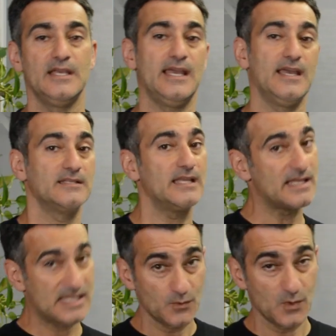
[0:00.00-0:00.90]
And
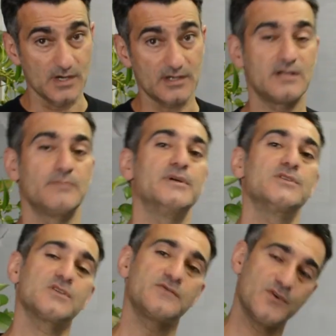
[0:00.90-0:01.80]
it can work, but
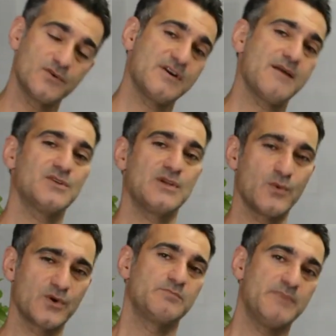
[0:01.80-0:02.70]
just photogrammetry
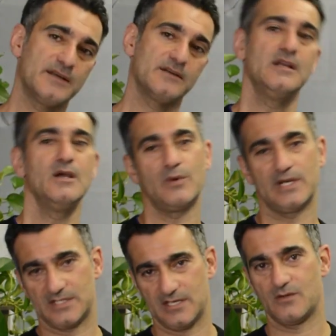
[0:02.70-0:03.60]
works better when
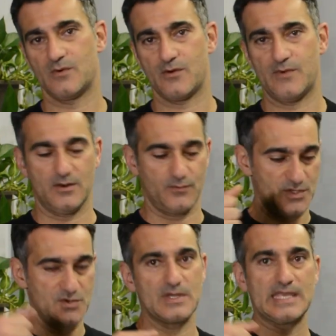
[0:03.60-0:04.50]
it's the other way around,
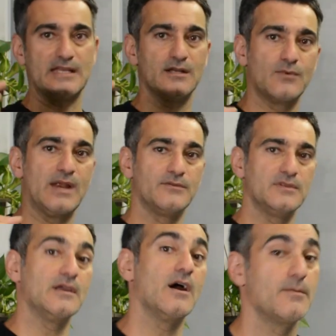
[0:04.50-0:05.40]
when you can get around
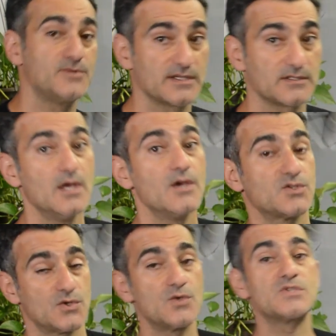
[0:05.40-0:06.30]
the object.
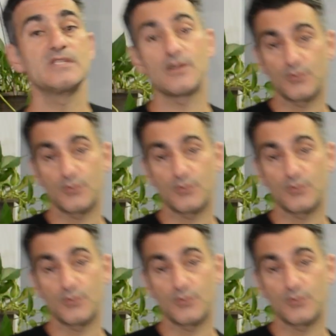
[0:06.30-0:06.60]
So using the